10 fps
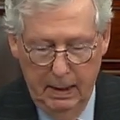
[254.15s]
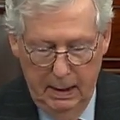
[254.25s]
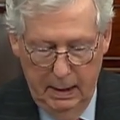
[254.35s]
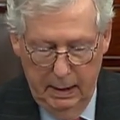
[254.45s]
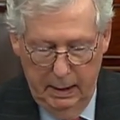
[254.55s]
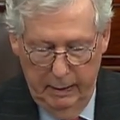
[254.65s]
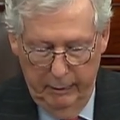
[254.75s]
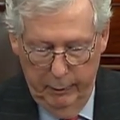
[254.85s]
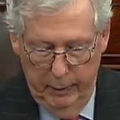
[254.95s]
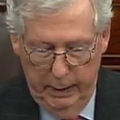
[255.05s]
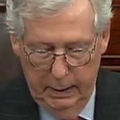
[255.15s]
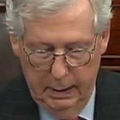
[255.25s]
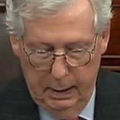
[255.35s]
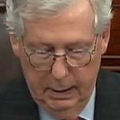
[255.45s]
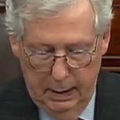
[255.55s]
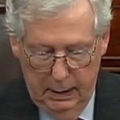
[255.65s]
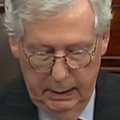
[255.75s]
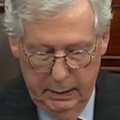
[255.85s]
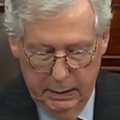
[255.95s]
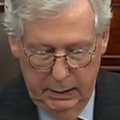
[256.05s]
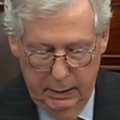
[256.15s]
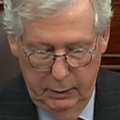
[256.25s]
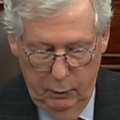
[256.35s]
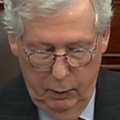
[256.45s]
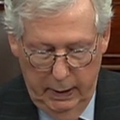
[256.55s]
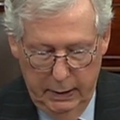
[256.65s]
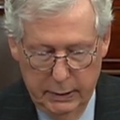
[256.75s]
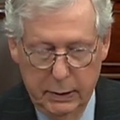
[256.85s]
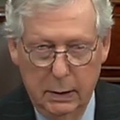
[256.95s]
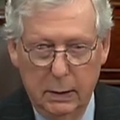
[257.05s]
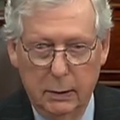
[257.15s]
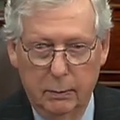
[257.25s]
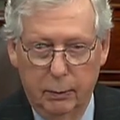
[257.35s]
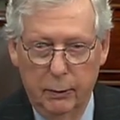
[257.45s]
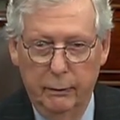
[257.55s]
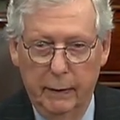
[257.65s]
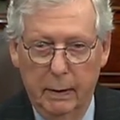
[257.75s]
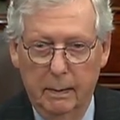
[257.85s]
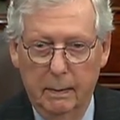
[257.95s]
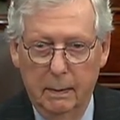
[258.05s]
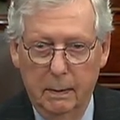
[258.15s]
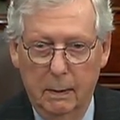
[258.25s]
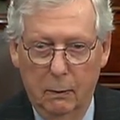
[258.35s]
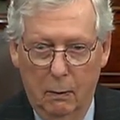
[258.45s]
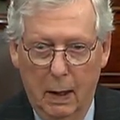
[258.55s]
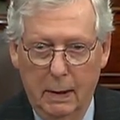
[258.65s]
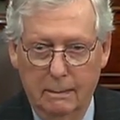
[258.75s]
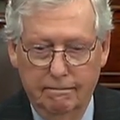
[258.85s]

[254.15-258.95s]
And every week, our colleagues seek new ways to prove them right.